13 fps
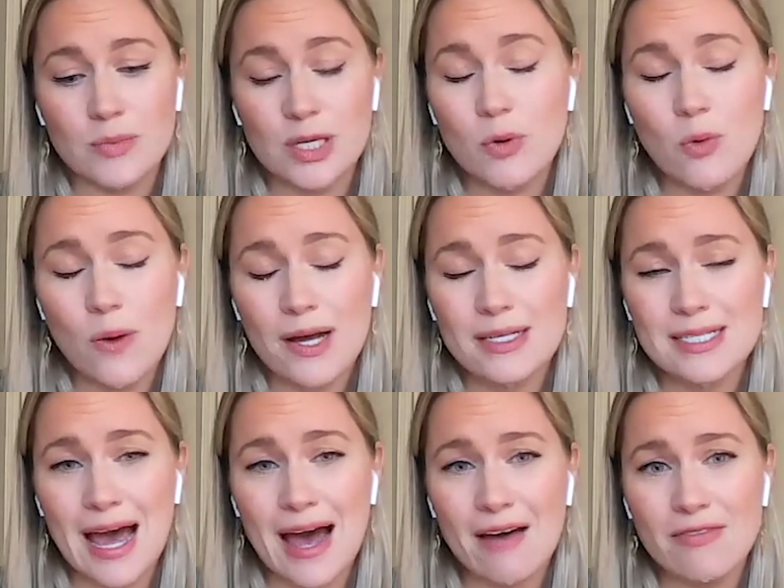people want
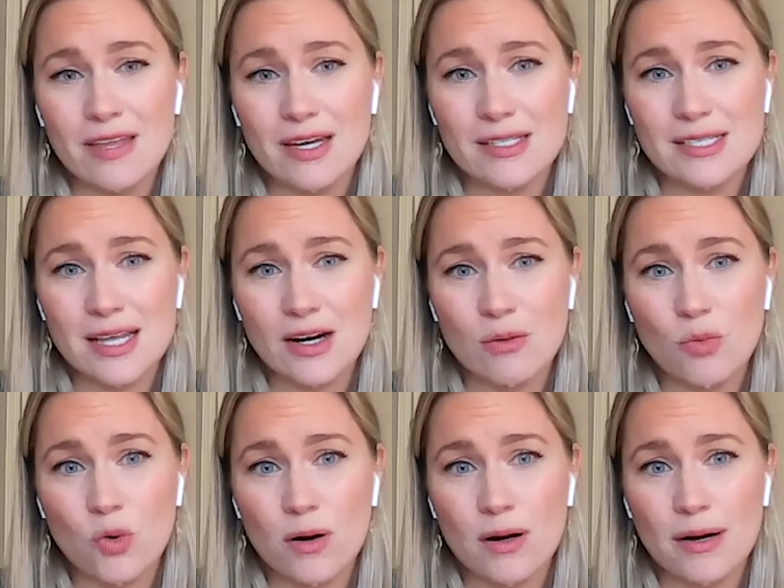to have things that are
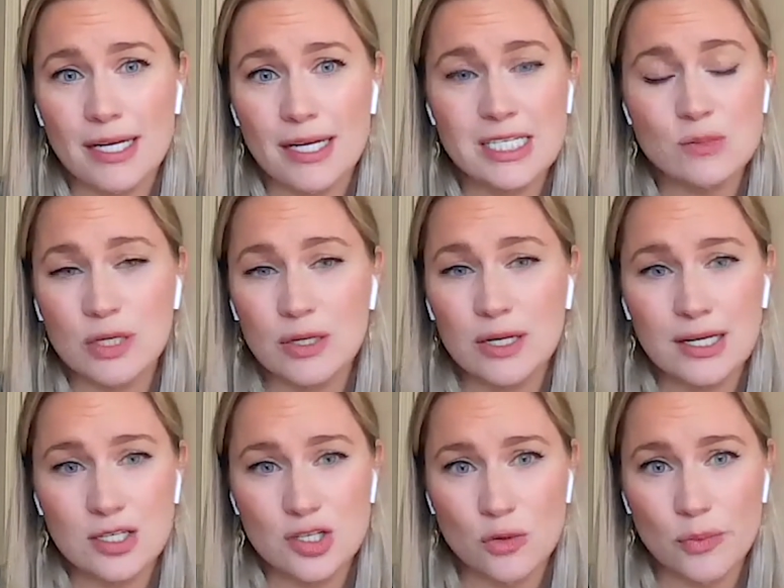more
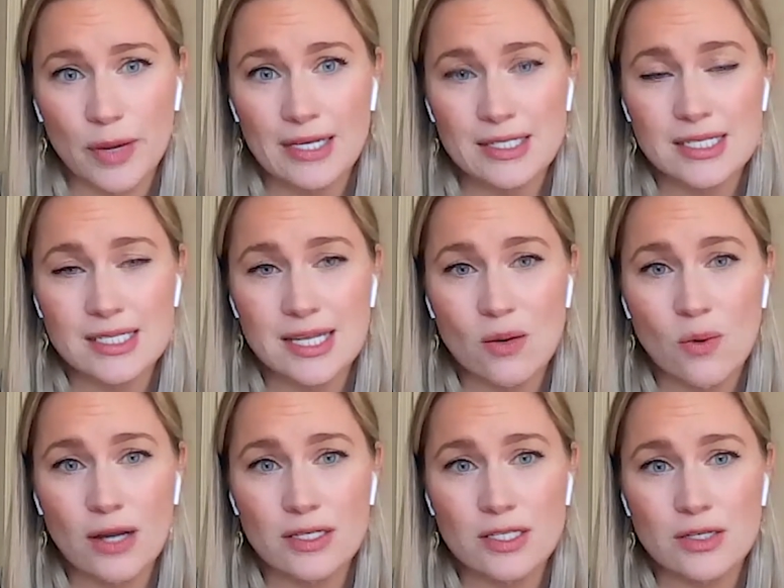experiential based. They
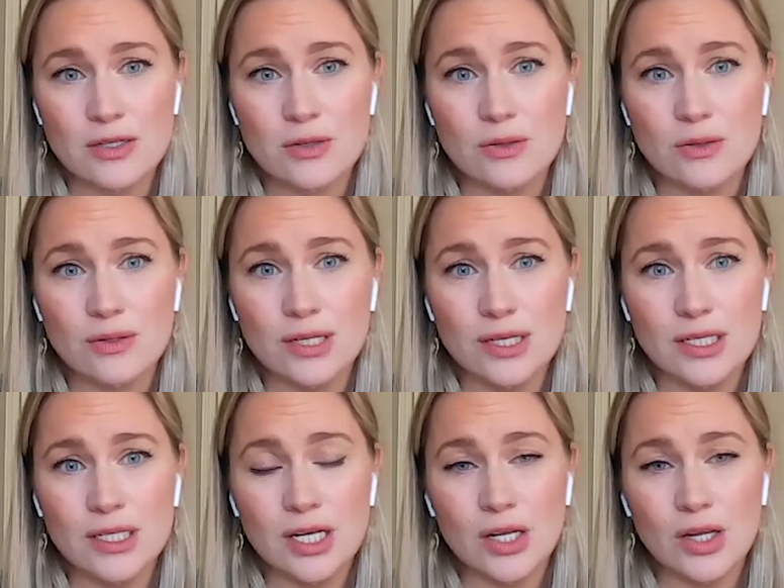want to
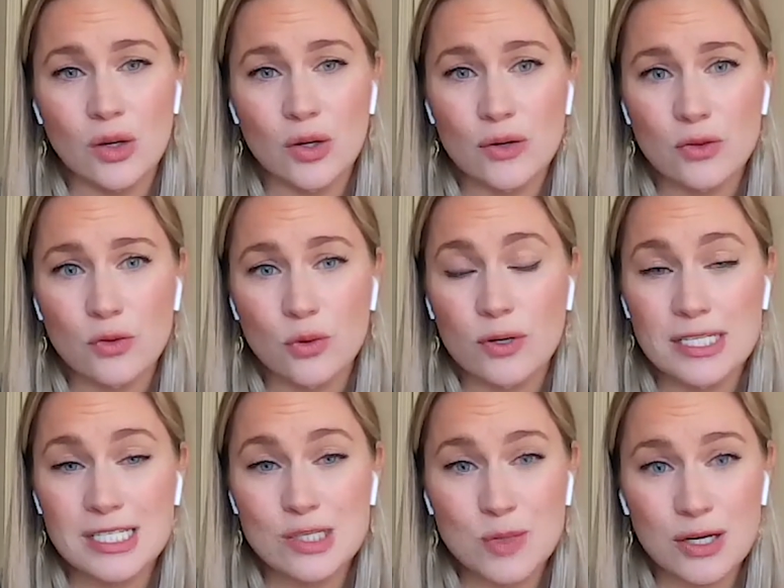learn through
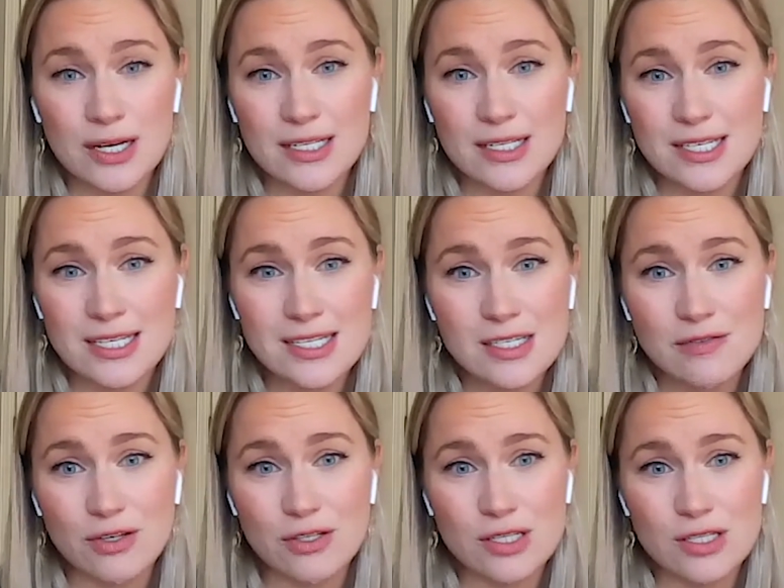
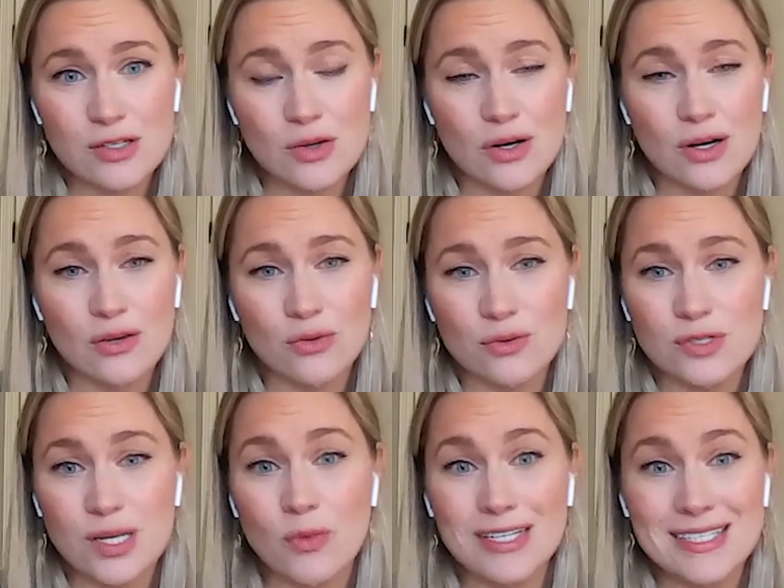experiences versus learning through
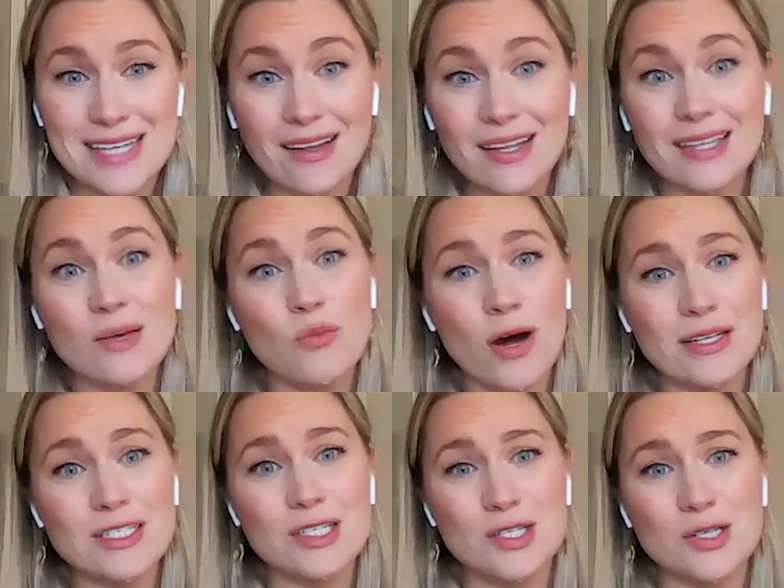someone telling them
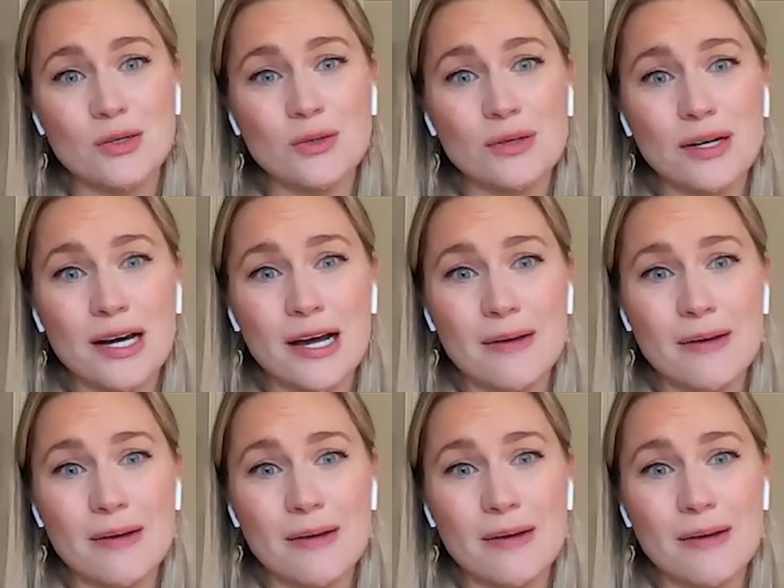what to do.